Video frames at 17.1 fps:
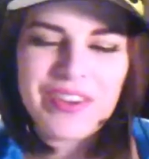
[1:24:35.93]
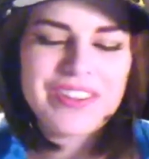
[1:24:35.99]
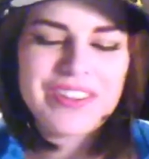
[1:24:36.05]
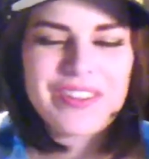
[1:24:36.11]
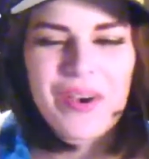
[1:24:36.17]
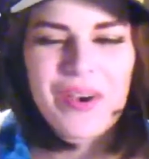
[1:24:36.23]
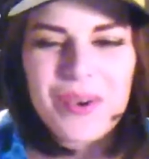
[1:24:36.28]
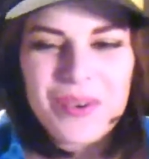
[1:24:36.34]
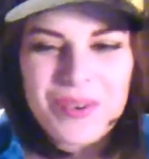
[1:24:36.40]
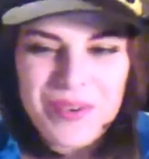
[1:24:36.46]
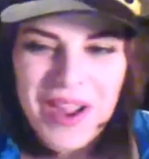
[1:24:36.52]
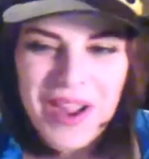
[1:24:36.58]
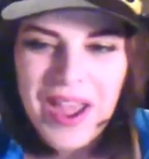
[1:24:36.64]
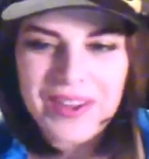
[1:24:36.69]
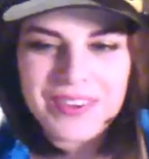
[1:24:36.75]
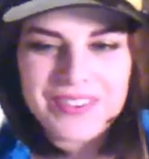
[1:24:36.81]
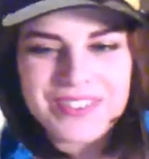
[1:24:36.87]
front of the whole
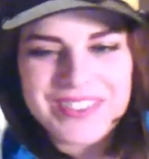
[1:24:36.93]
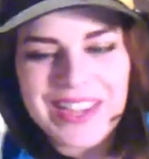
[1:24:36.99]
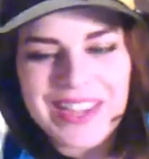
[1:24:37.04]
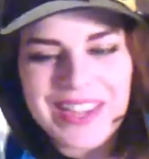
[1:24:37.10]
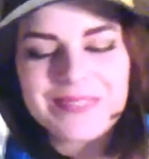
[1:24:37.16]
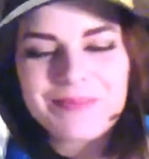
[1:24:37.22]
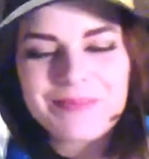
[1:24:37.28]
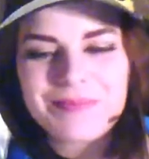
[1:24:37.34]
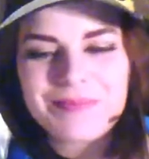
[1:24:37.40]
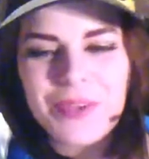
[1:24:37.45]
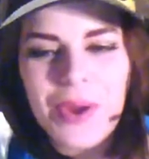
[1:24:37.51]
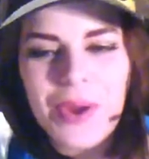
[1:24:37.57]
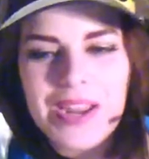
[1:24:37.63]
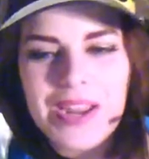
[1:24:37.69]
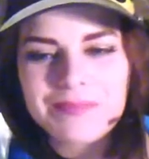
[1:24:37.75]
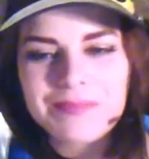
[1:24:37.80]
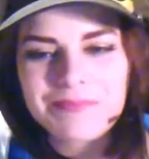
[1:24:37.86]
crowd. I was like,
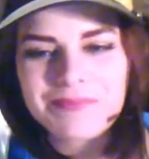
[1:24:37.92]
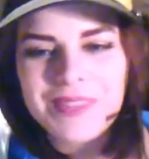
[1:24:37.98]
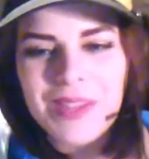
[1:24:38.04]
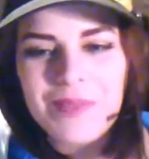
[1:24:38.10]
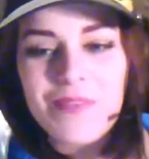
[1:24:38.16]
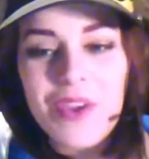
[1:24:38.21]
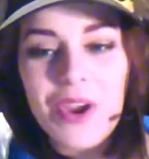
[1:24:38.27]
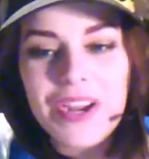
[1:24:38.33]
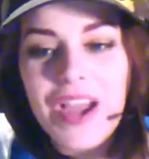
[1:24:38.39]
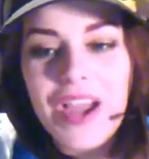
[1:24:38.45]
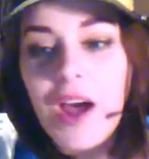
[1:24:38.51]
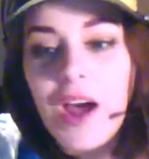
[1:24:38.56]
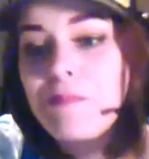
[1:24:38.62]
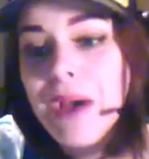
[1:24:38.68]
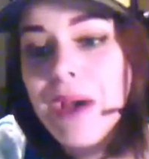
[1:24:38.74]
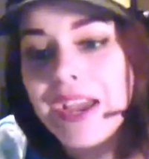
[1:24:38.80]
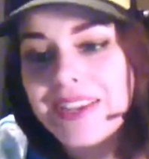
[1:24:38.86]
great, I'm very
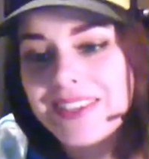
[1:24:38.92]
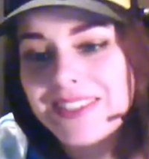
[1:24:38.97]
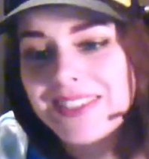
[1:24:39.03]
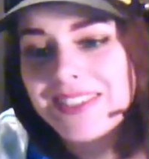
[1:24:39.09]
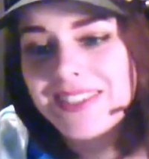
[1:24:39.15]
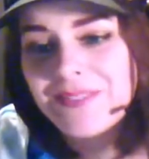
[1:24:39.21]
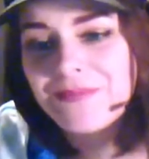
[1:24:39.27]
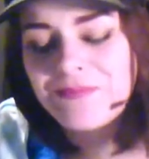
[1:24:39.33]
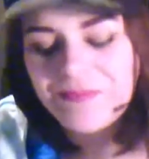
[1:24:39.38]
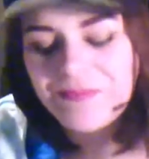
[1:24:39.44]
unbiased.